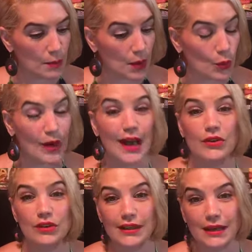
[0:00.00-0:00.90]
But what I
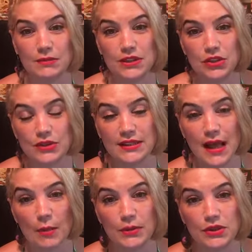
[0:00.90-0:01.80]
really aim to do is
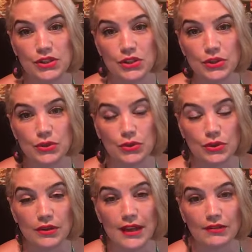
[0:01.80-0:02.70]
help you
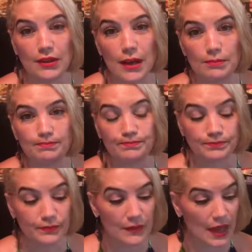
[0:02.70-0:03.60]
to level up.
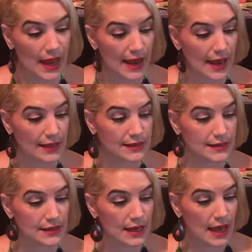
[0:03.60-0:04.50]
And
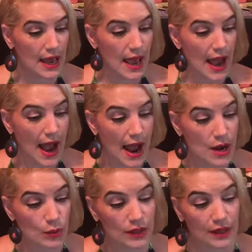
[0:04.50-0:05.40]
I
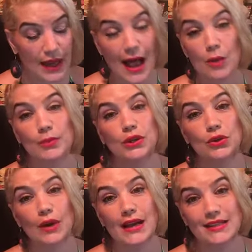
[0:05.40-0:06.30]
will help
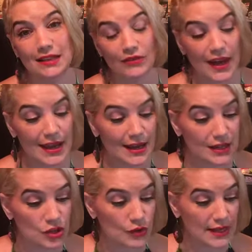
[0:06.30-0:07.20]
you identify and
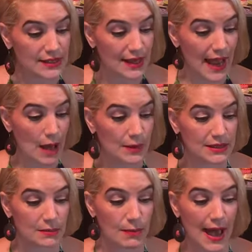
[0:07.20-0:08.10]
address the
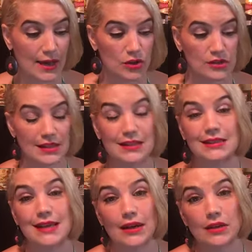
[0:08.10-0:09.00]
habits and patterns and
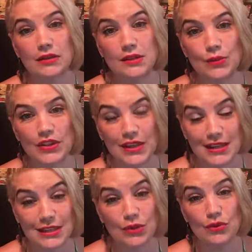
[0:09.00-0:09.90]
cycles
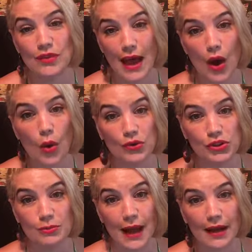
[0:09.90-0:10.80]
within you that hold
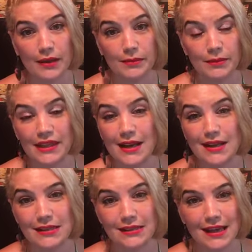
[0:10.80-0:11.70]
you back
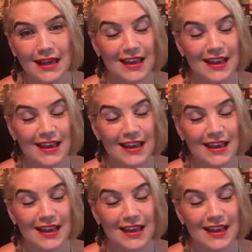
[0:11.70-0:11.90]
because